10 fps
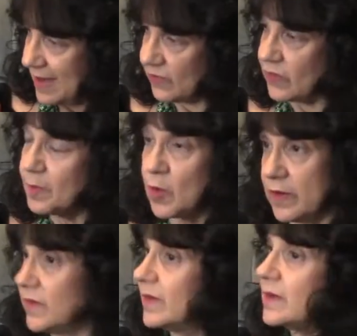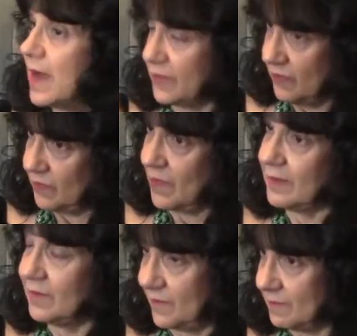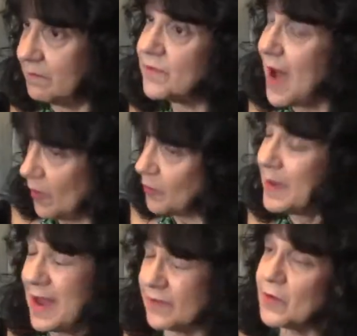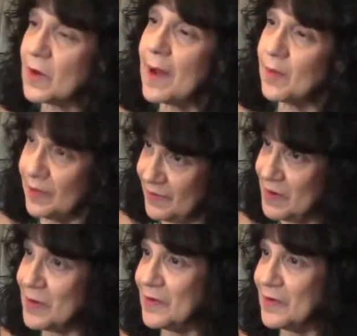Actually, Boris and Natasha's fund followed me after a couple of years.